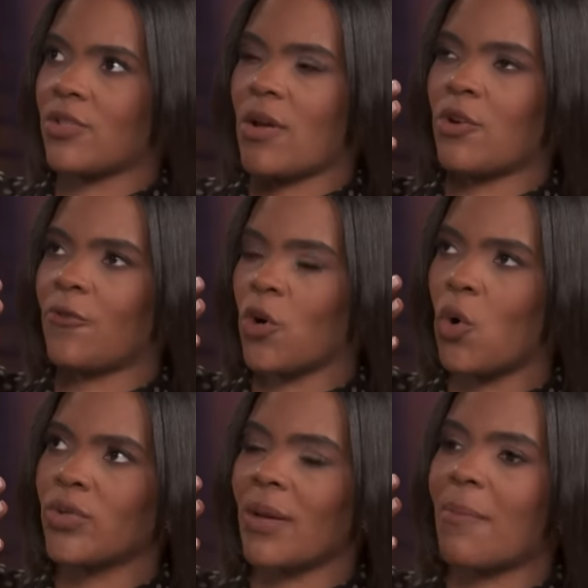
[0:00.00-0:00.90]
So I don't know if you're
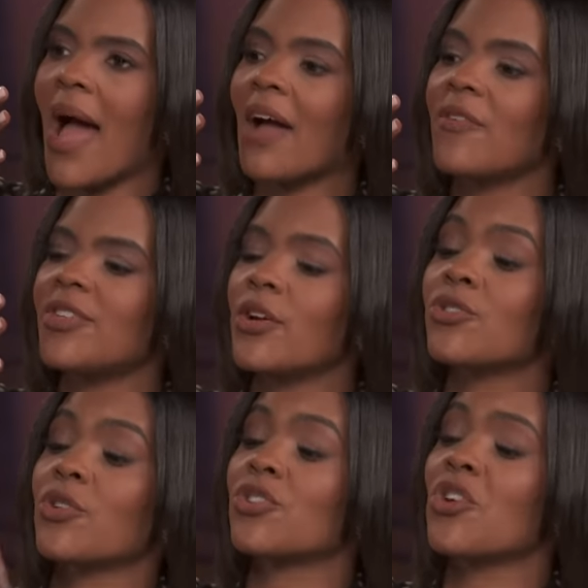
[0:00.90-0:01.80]
holding back the
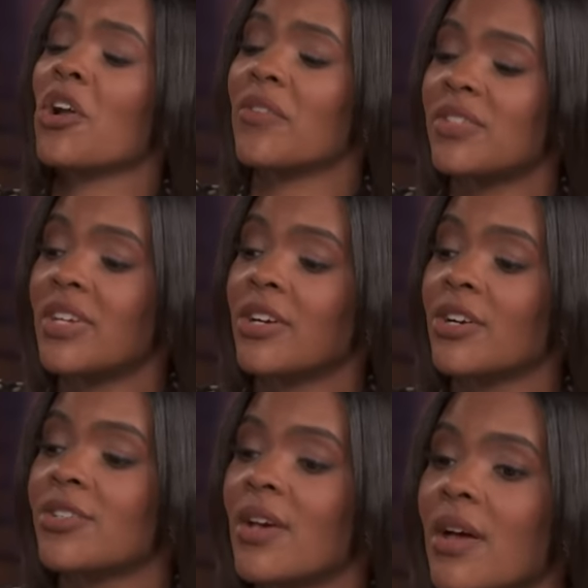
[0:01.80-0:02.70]
tears or you're starting the
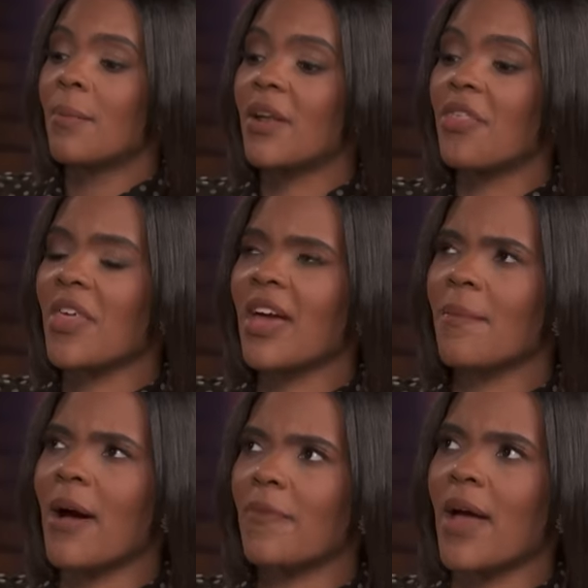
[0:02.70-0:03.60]
tears, but think
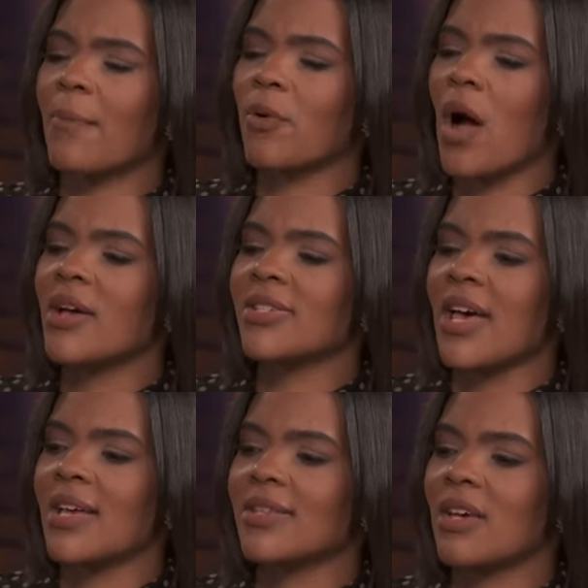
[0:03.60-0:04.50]
about that
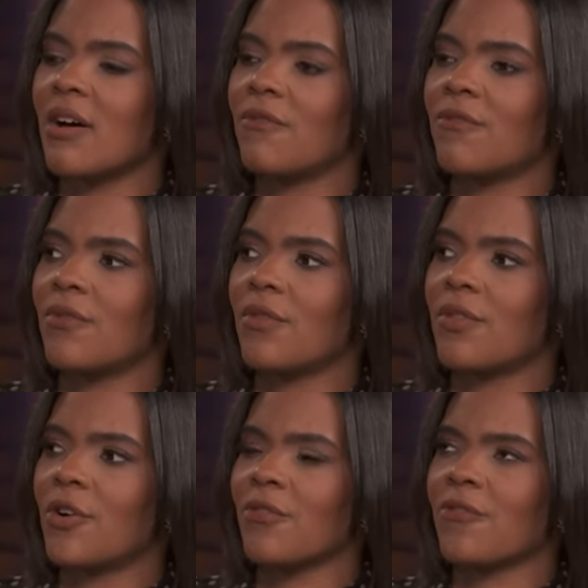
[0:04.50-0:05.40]
process of
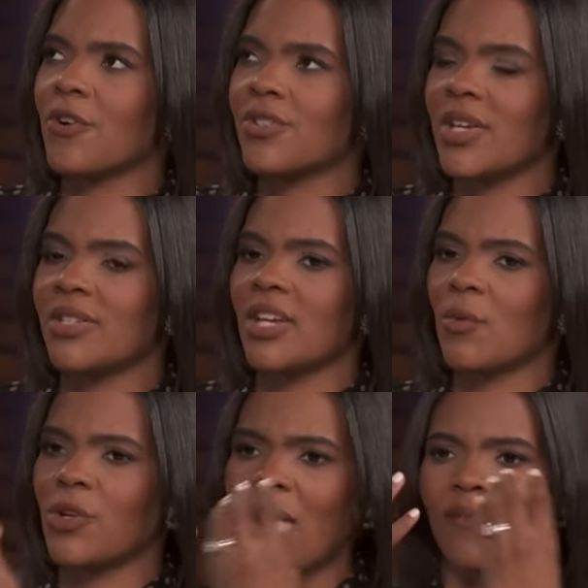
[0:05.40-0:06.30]
your first instinct
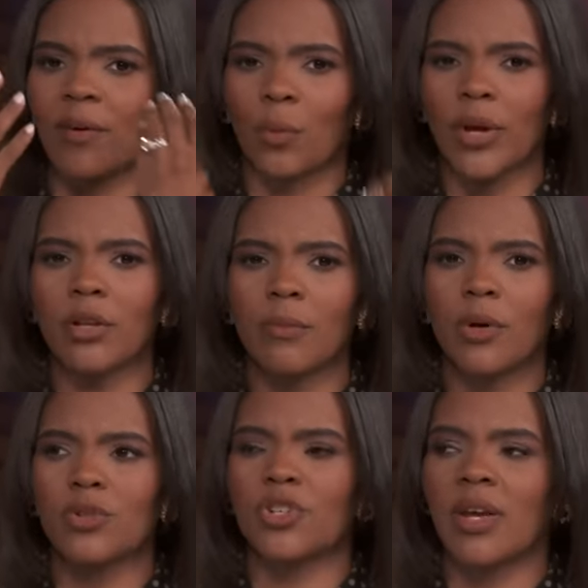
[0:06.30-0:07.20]
when you have a real
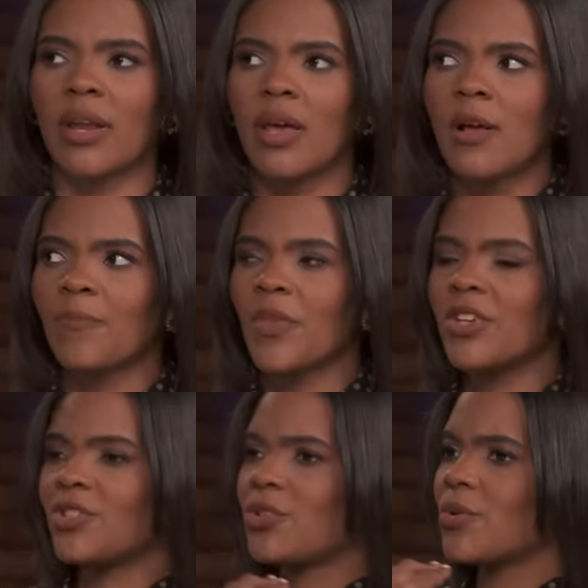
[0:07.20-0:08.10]
emotion
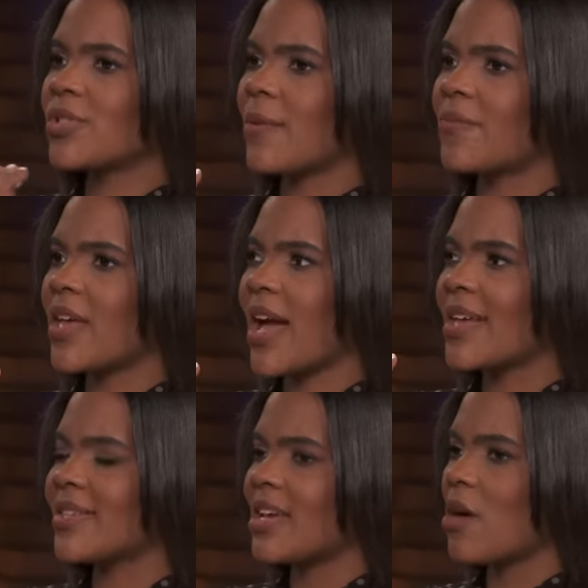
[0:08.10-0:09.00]
is to do something
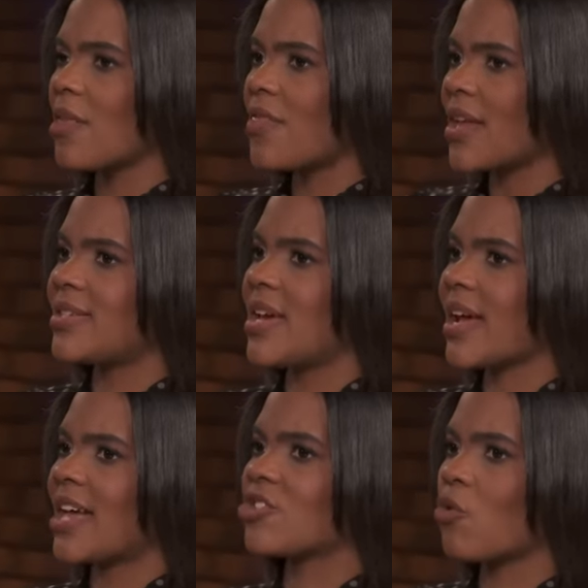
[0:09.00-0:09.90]
as inauthentic
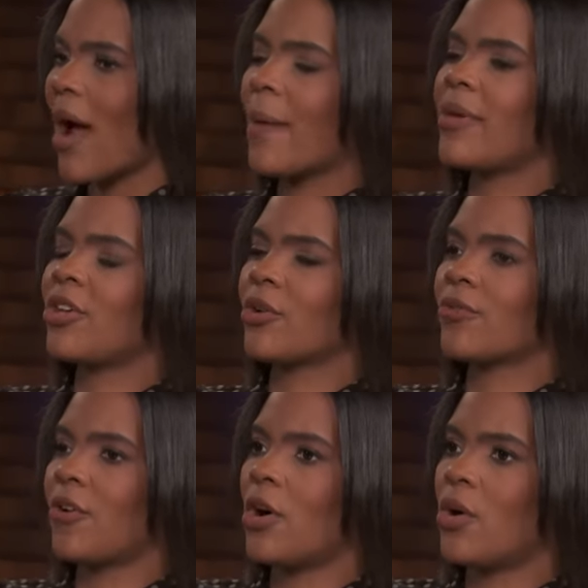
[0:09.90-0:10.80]
as grabbing your
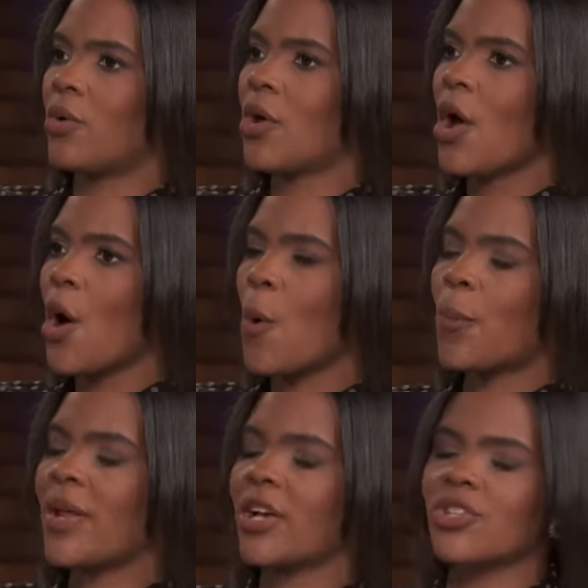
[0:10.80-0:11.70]
phone,
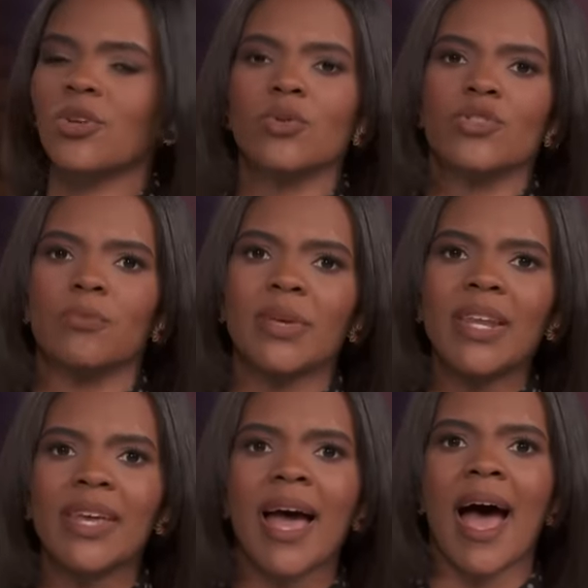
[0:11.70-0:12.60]
opening a social
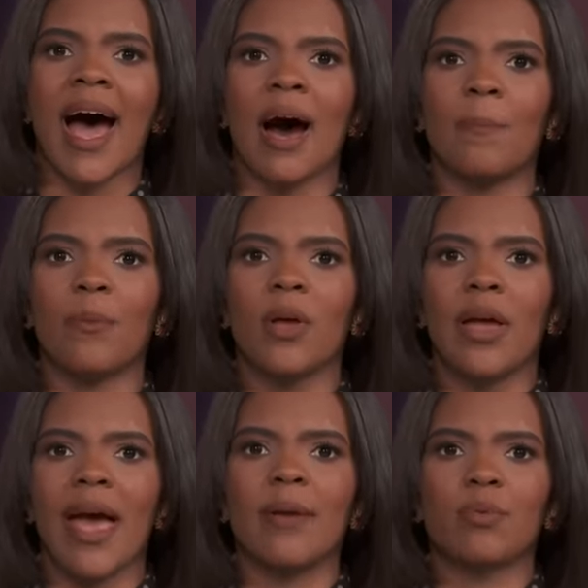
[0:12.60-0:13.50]
media app,
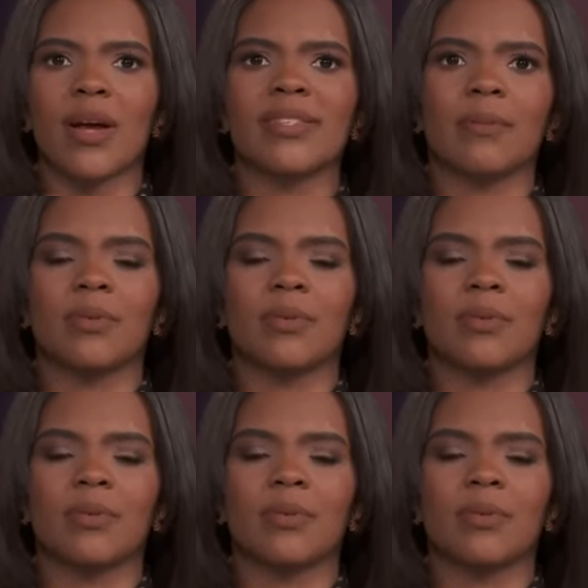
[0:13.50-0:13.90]
and pressing